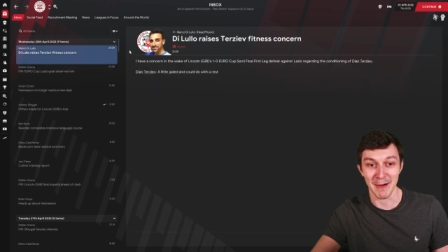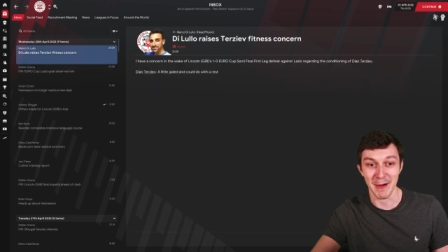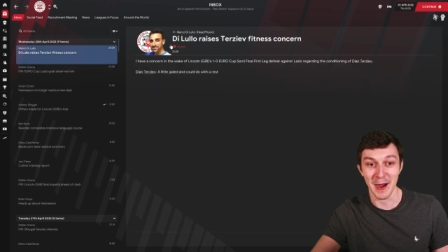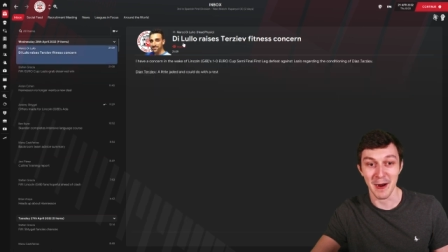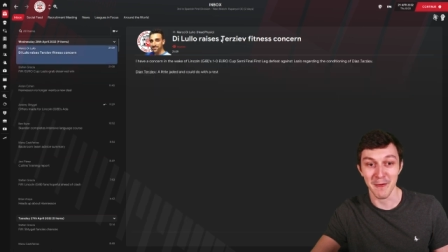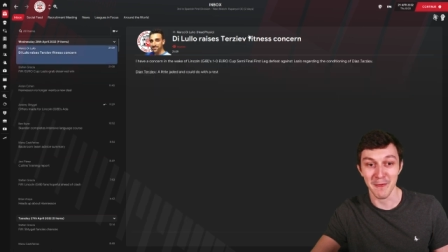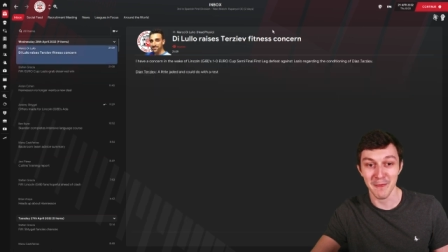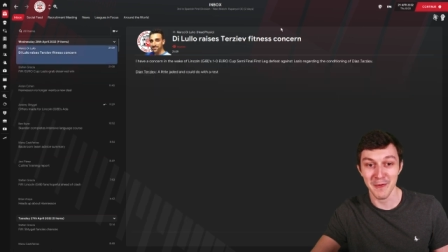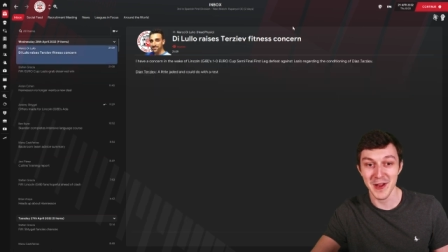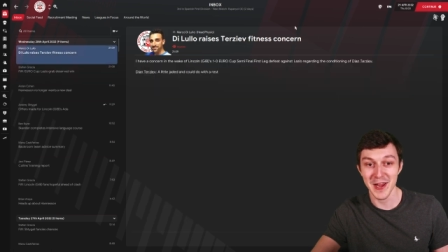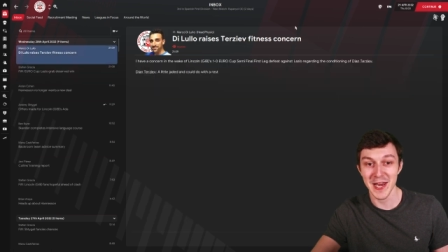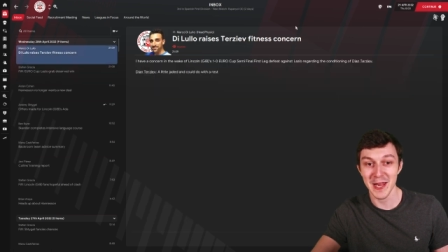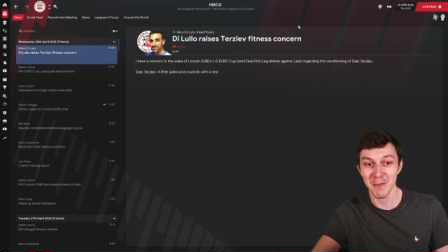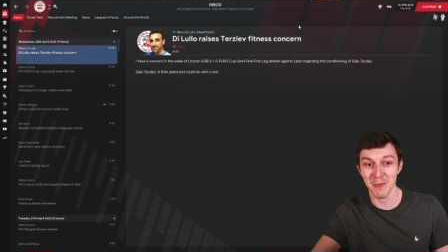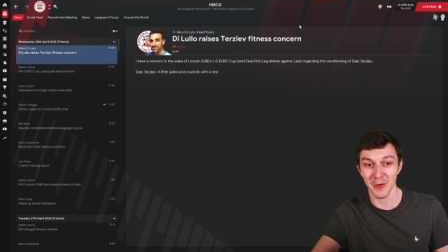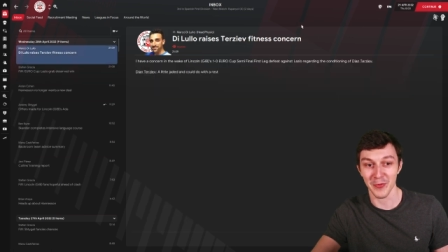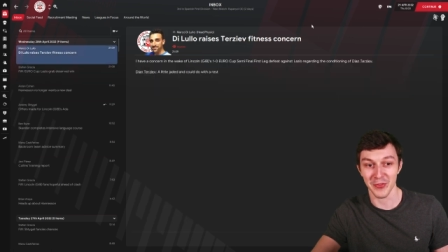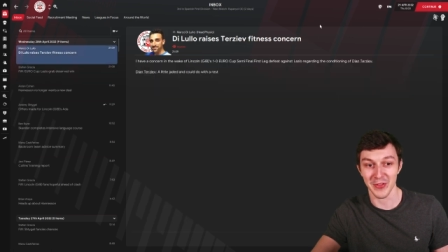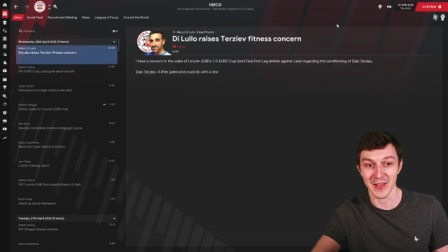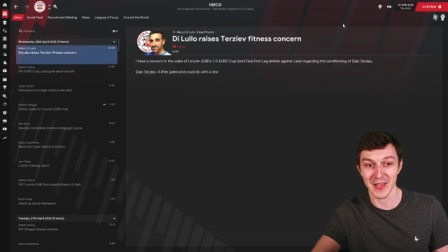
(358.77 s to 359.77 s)
I really
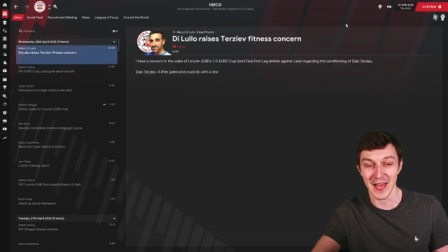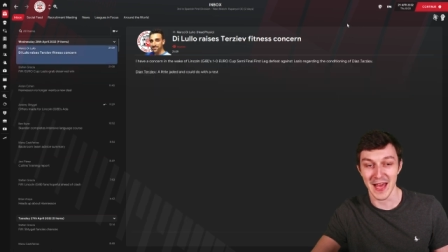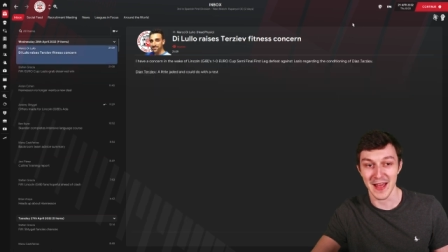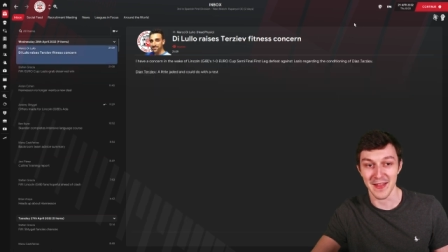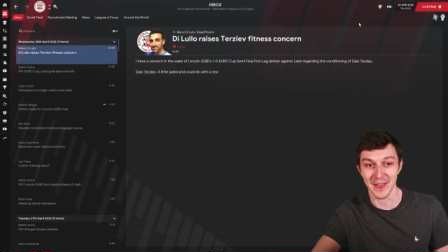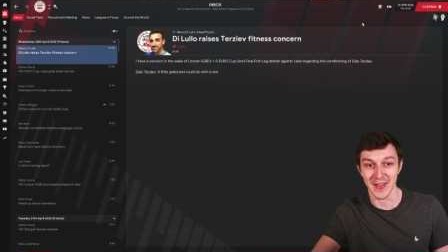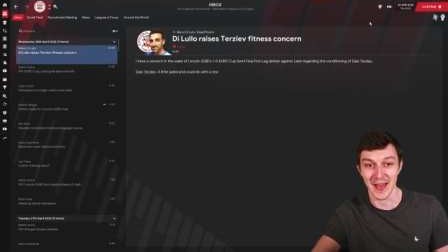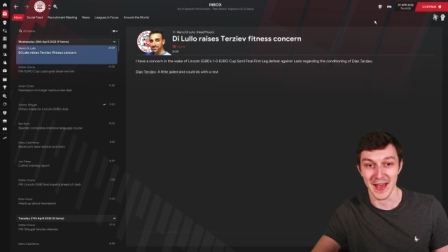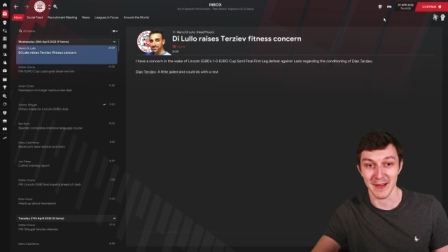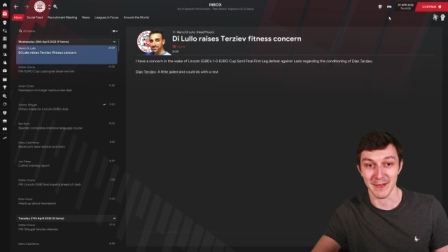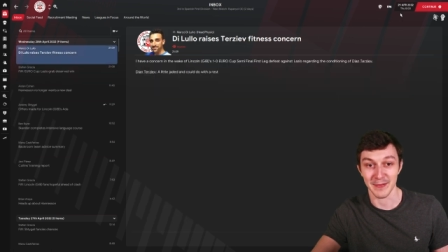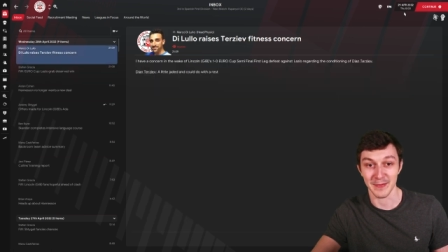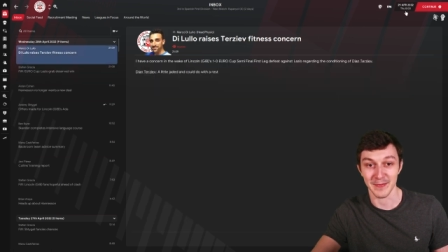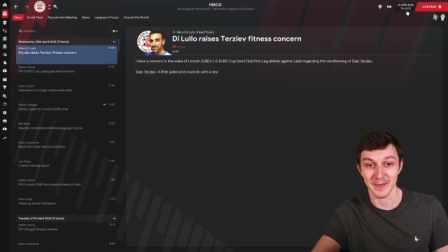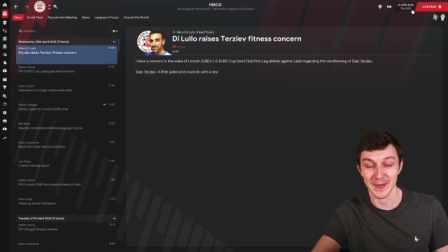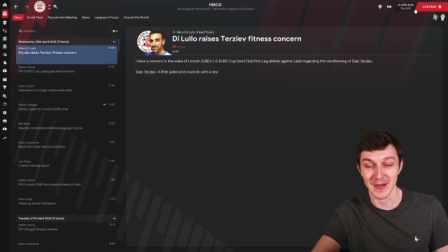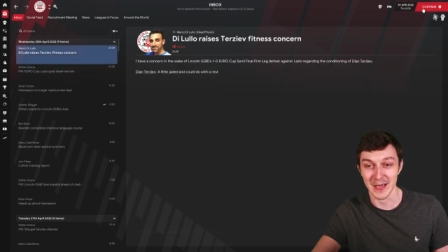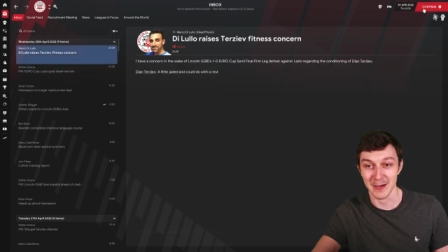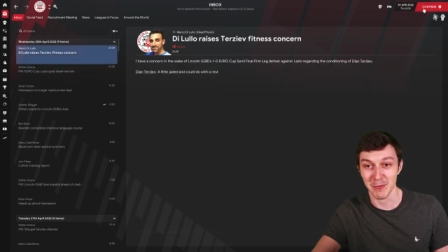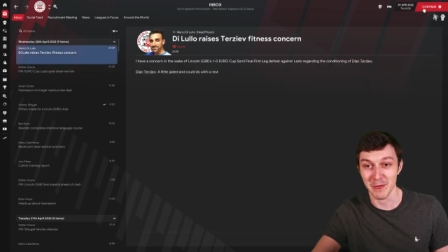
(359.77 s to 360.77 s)
want to get there. And
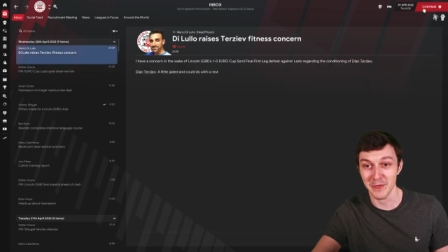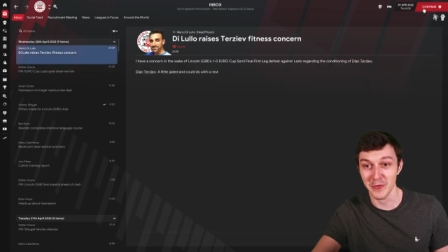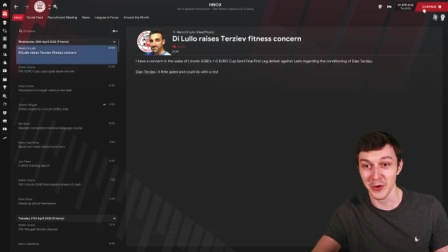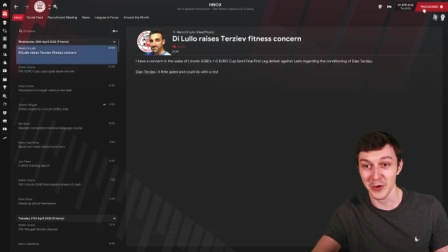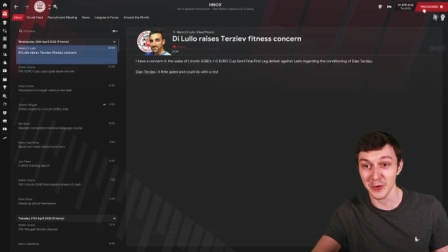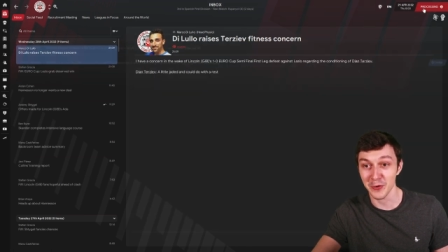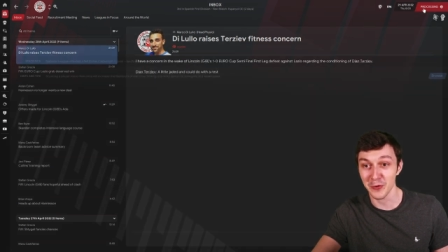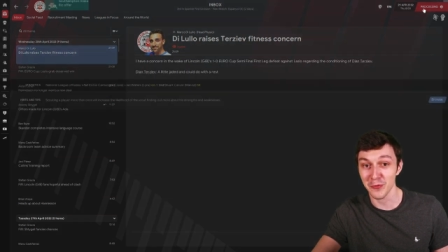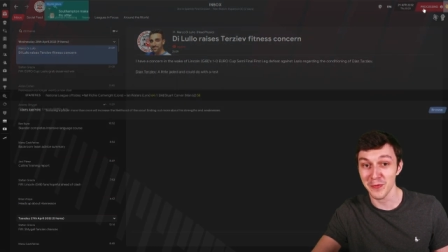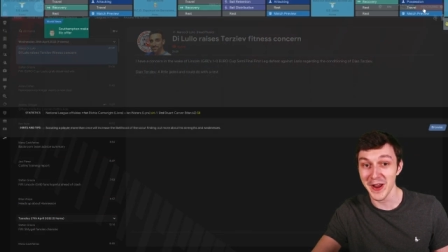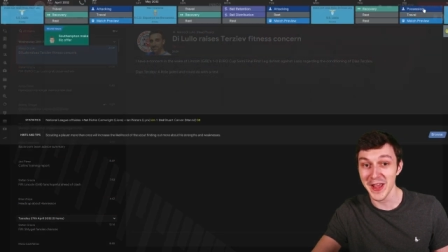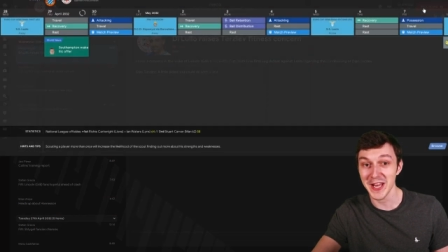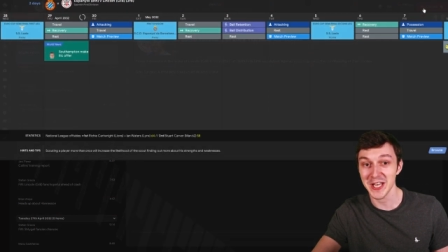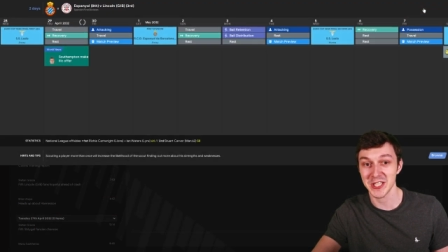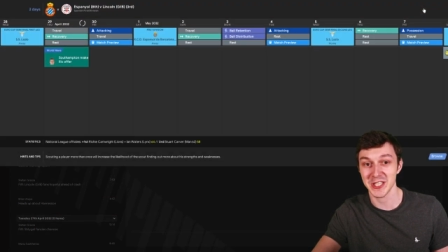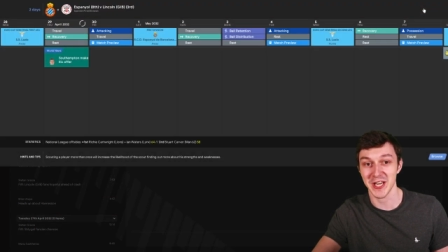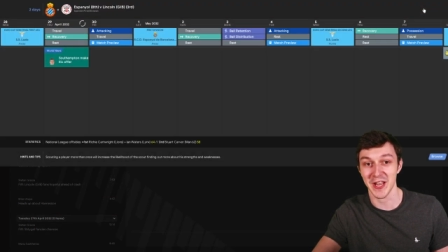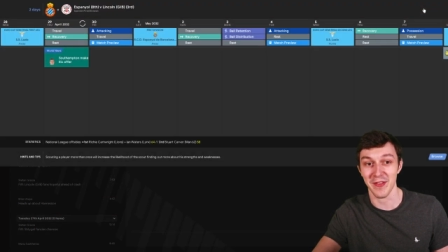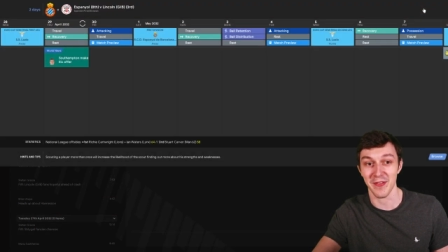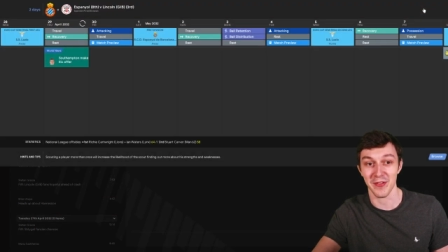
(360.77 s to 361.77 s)
we've got a great
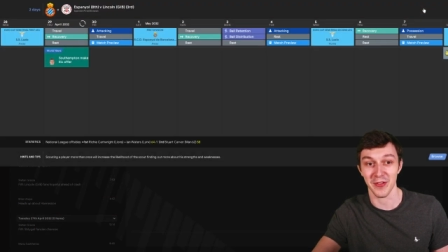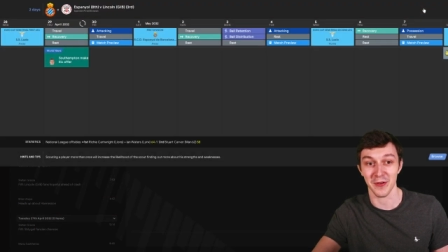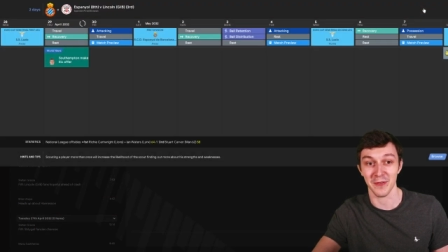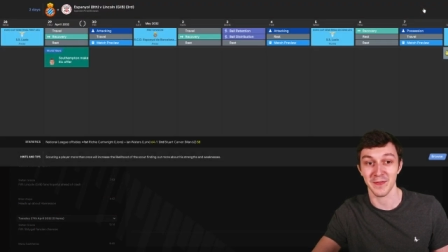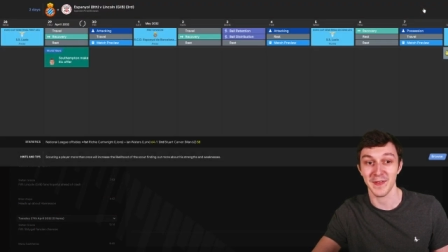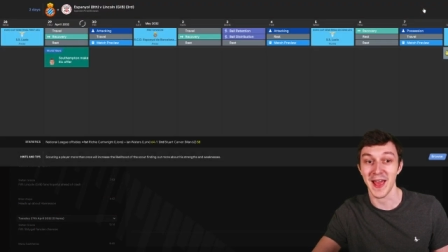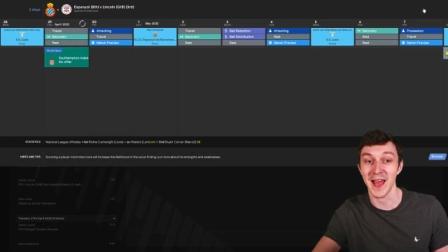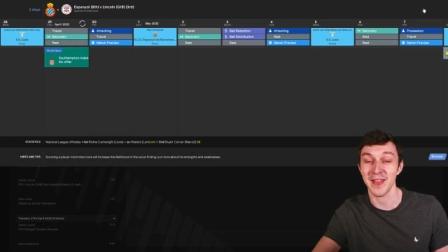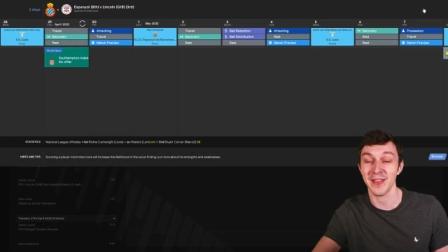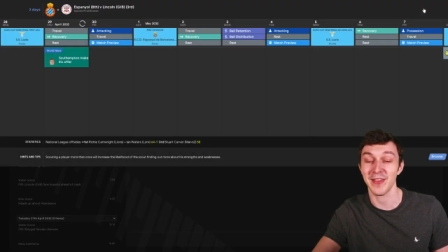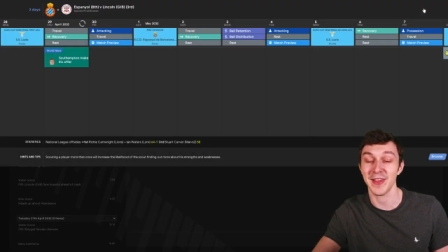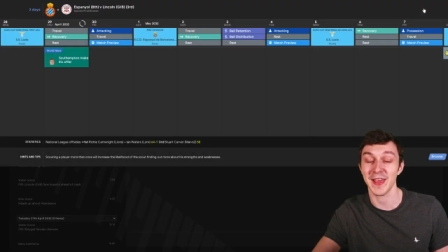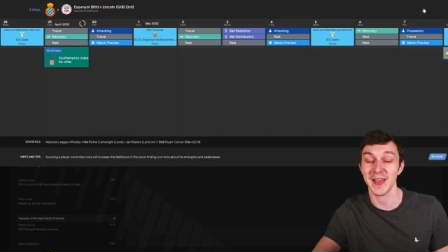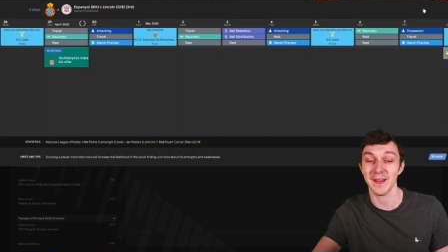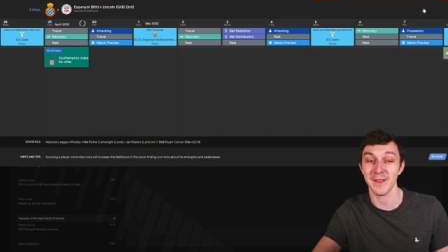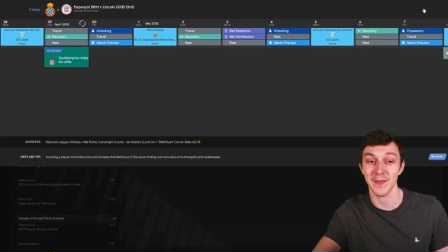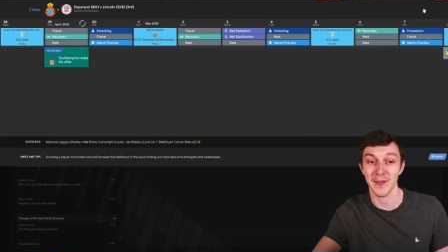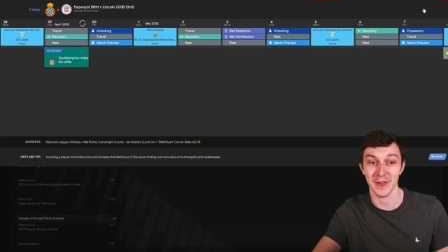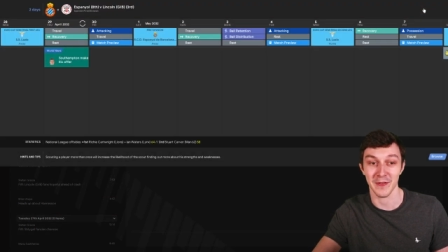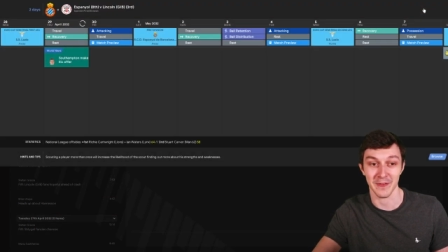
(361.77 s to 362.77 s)
chance of getting
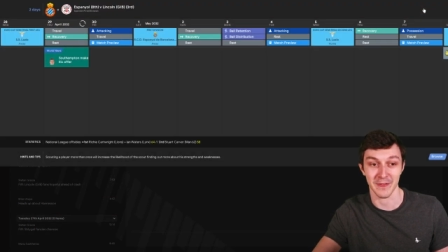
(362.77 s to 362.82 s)
to the